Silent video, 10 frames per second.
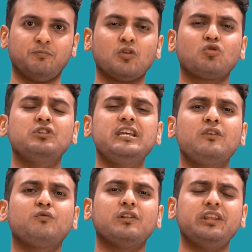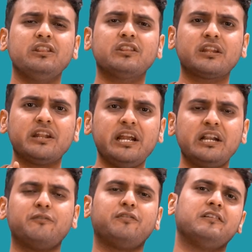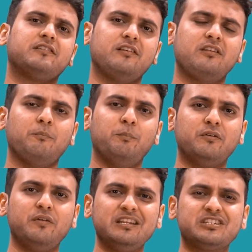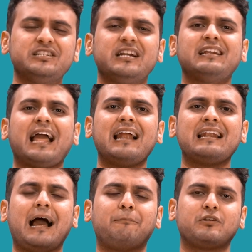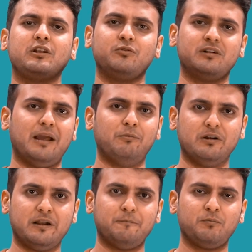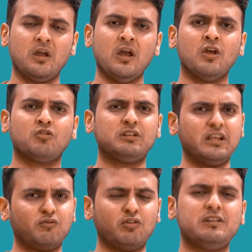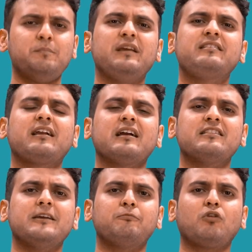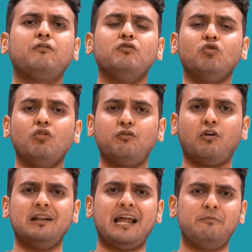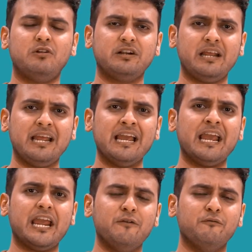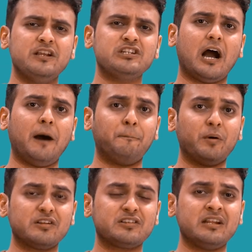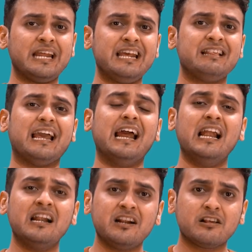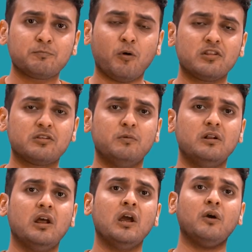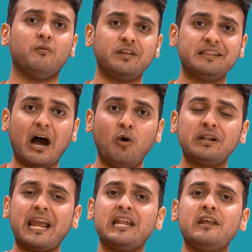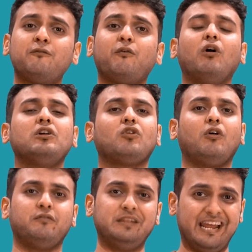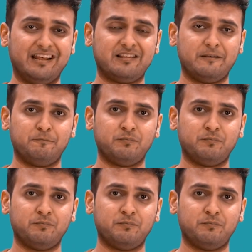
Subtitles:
So these were the three differences between strict and absolute liability. So this was the basic concept of no-fault liability, in which a person is held responsible without any fault of theirs.